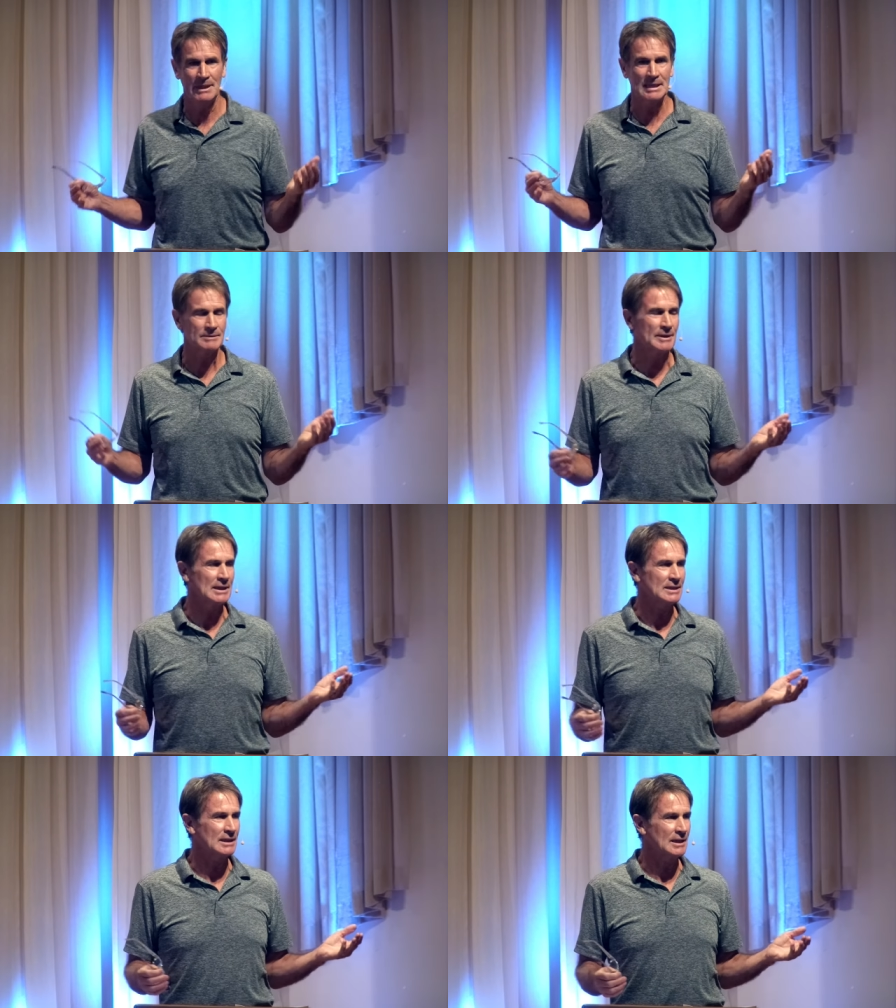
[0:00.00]
Because what
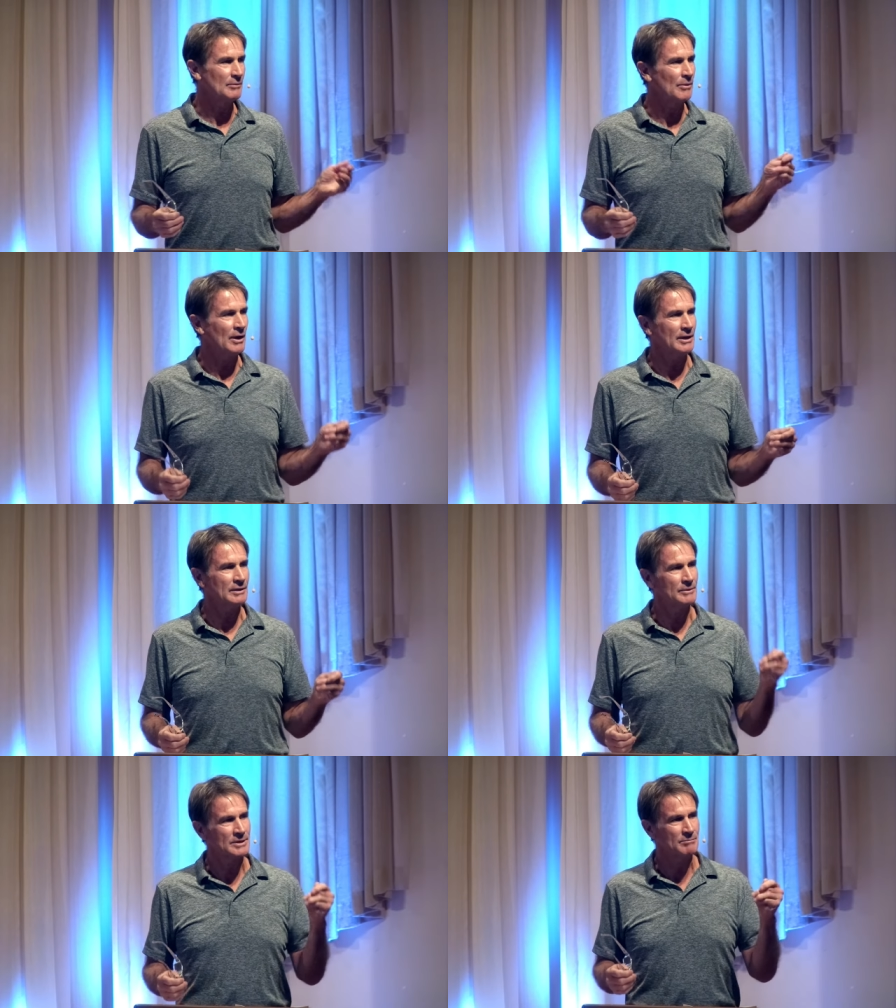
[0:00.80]
he said they
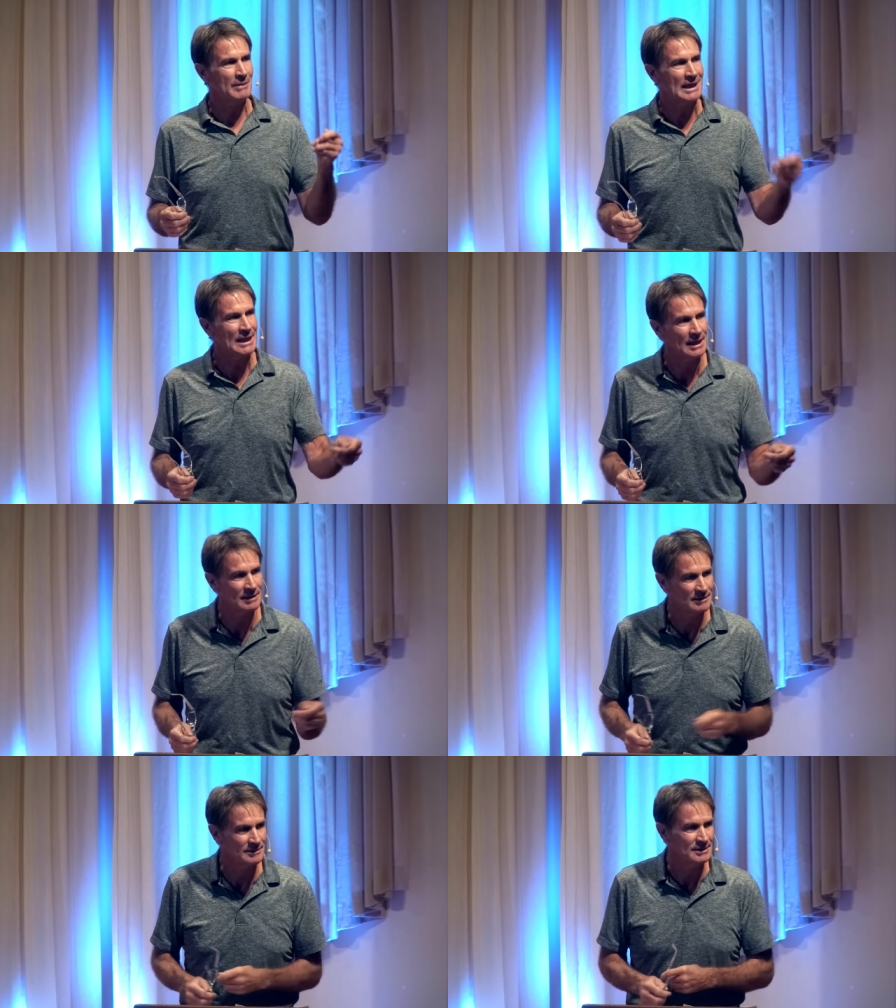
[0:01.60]
wanted was meaning.
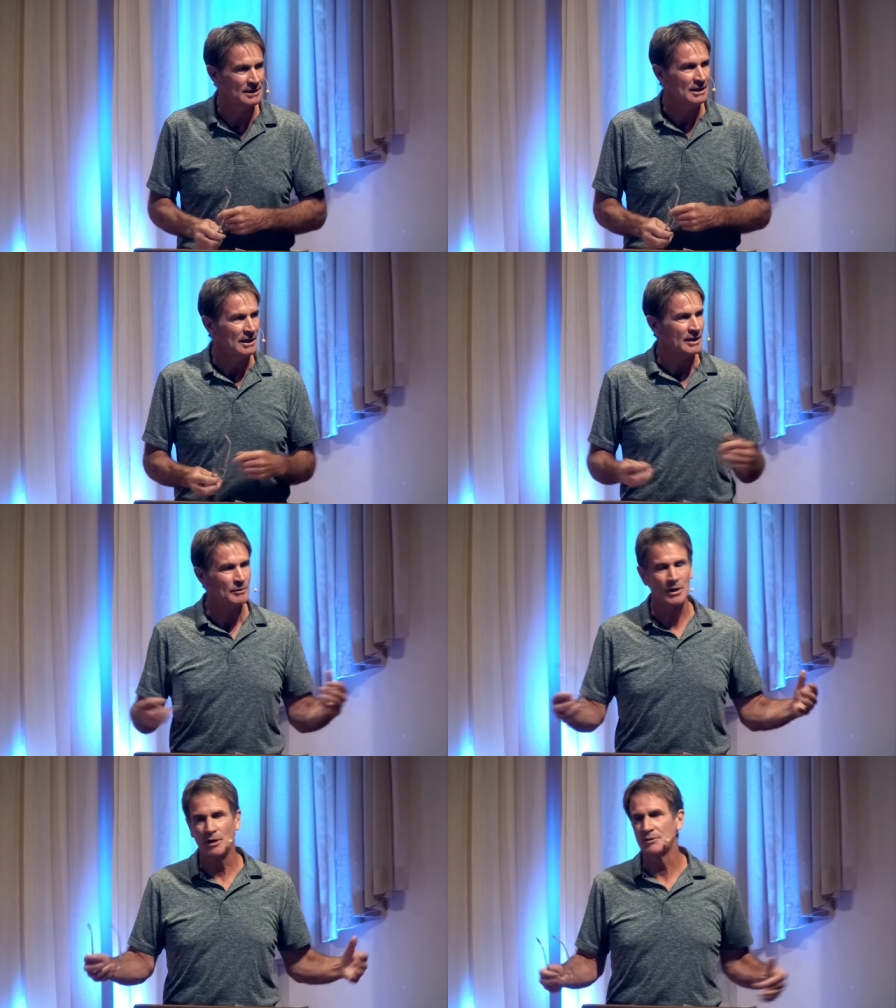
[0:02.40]
They
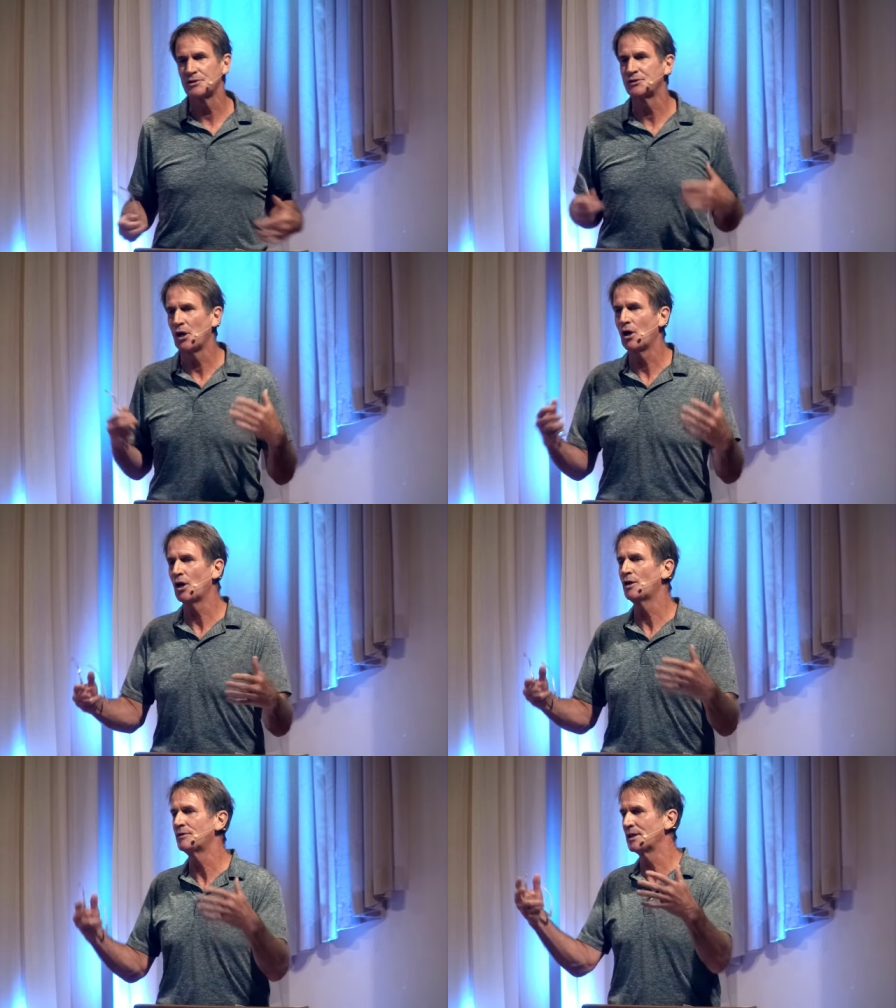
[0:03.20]
were all
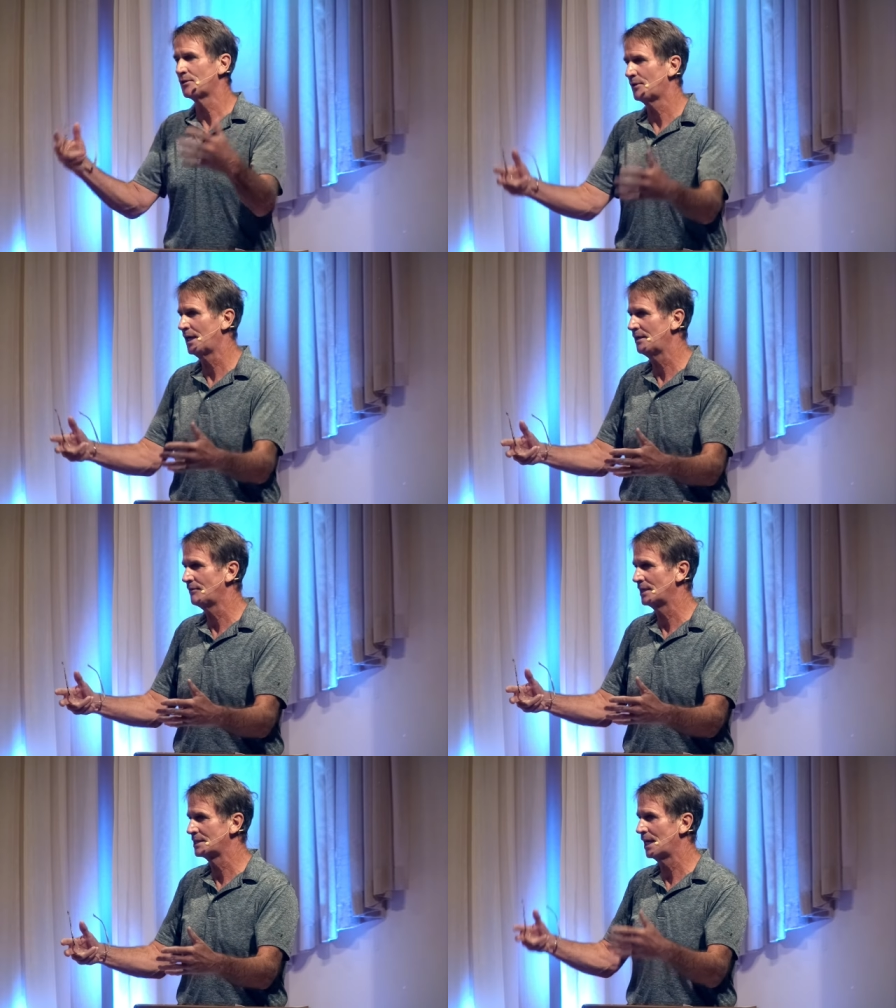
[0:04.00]
starved and
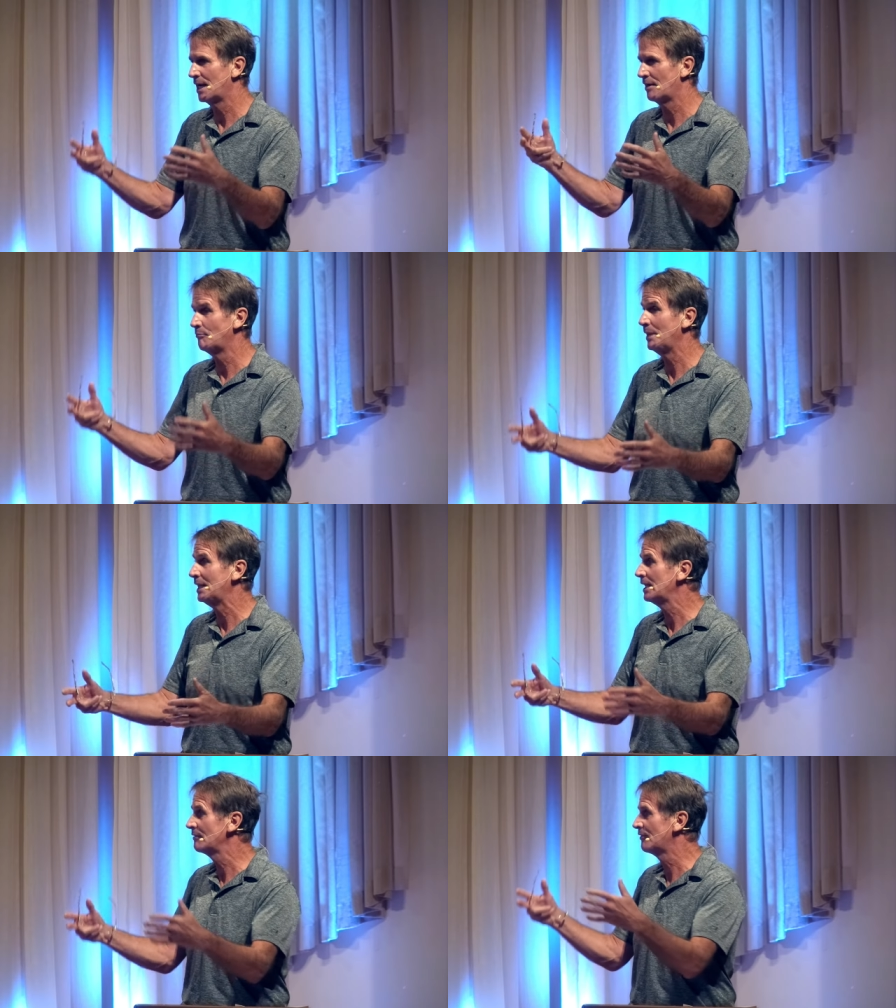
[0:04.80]
craving to have
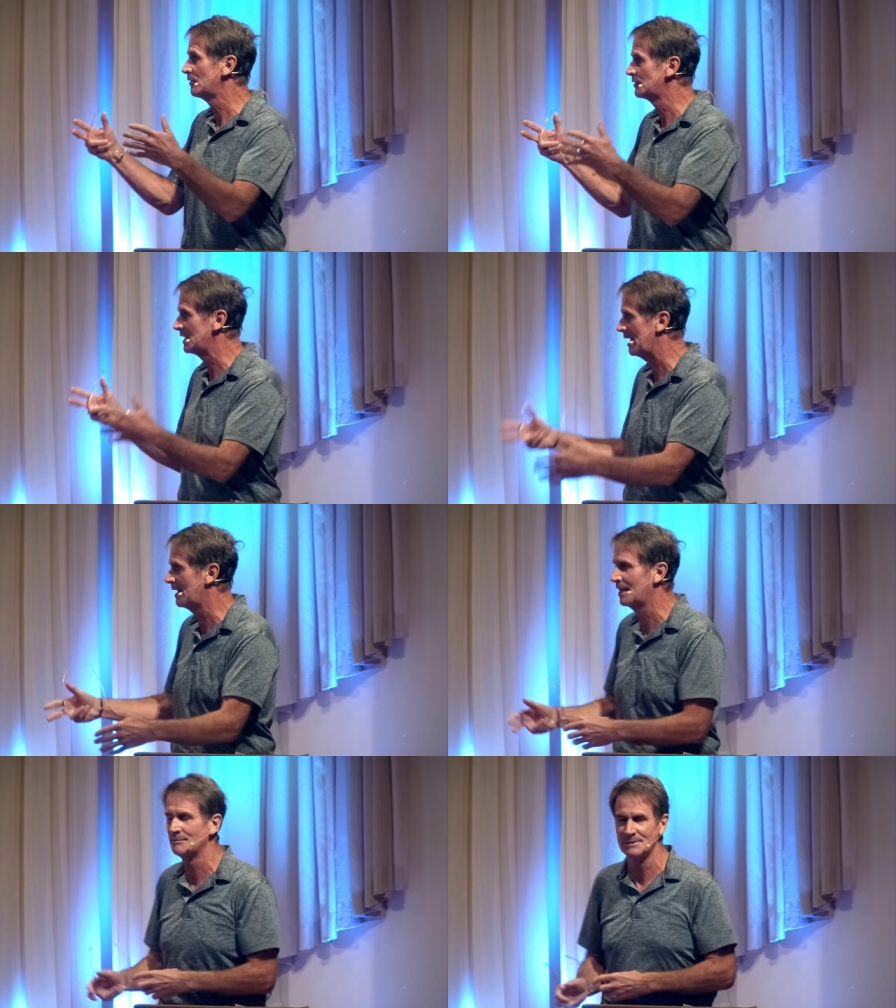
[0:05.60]
meaningful
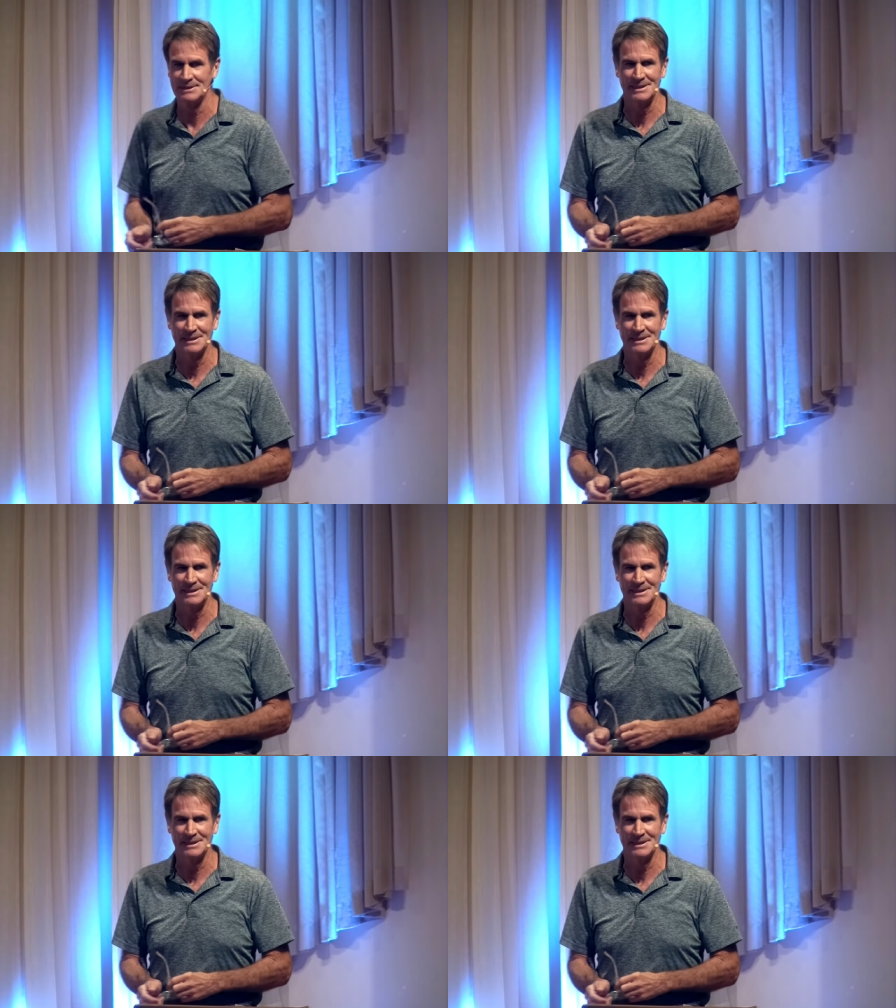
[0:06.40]
time.